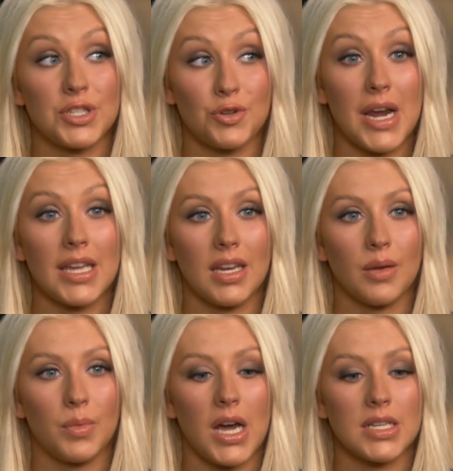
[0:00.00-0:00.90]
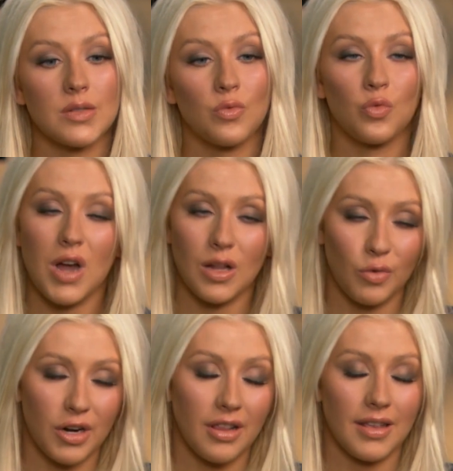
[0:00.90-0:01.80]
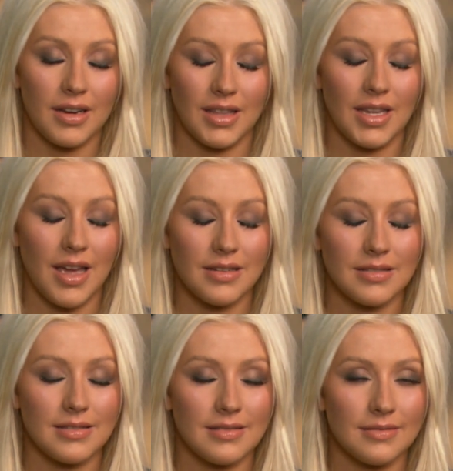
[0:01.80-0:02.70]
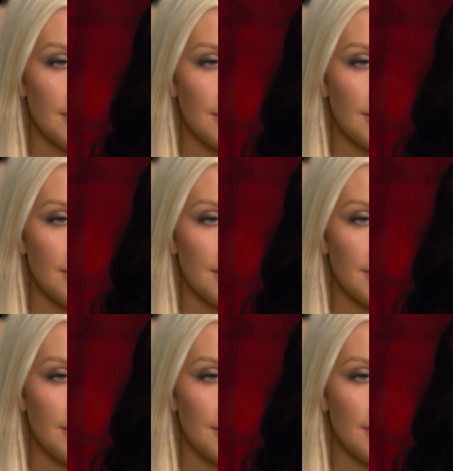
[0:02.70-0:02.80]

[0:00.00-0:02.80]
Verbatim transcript: It was draining, but well worth it in the end.